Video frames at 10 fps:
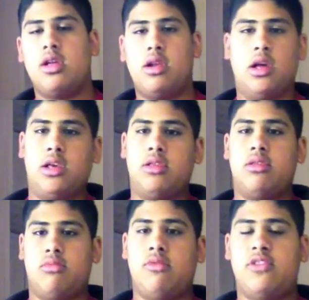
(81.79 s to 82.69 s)
Like
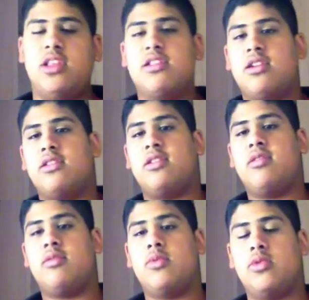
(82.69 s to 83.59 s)
obviously the size of the
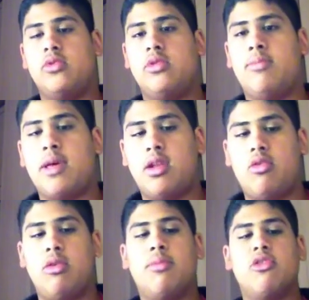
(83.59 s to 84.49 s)
system will also depend
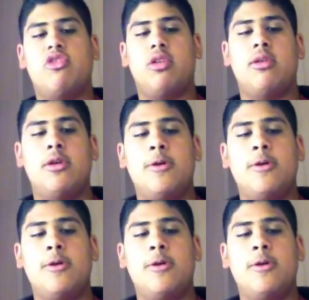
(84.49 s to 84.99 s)
on your budget.